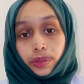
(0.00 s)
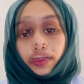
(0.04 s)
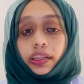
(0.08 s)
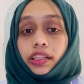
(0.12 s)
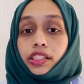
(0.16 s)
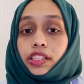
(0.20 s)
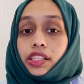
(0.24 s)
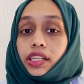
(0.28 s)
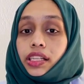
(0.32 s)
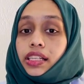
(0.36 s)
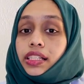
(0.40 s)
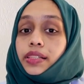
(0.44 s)

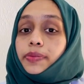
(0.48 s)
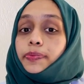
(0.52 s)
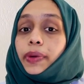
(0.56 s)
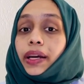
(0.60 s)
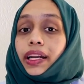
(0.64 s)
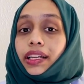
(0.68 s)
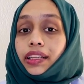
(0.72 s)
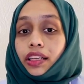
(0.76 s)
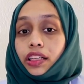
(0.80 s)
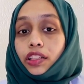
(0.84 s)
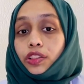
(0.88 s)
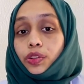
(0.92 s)
It is
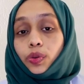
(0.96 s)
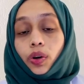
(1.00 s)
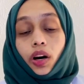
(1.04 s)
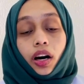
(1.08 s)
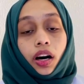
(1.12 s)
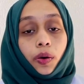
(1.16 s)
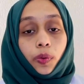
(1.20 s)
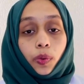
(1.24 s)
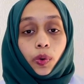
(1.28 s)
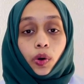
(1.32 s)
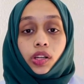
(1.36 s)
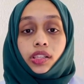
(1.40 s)
better to
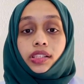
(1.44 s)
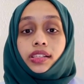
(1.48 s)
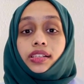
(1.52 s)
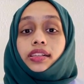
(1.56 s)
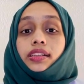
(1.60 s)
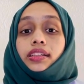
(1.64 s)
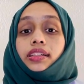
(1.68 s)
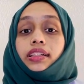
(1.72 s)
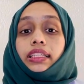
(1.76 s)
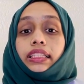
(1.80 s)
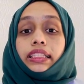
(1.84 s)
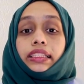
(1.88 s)
avoid
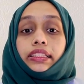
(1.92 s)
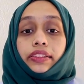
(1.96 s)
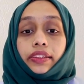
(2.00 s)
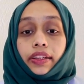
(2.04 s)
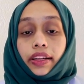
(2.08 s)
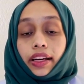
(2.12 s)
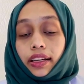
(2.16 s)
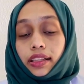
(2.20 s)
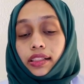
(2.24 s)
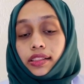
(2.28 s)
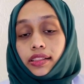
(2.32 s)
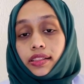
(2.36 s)
certain
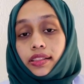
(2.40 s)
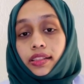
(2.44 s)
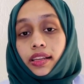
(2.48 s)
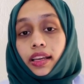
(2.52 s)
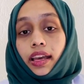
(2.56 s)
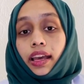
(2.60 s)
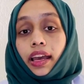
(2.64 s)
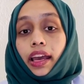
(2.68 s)
drugs